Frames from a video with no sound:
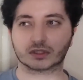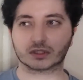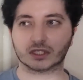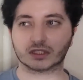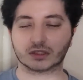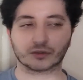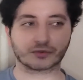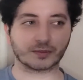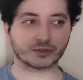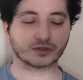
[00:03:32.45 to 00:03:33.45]
there's still three
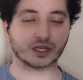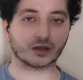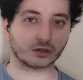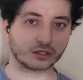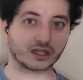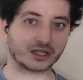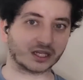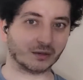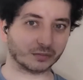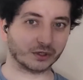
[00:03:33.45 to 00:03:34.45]
episodes they could
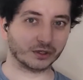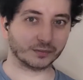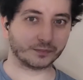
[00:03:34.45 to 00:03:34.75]
kidnap her.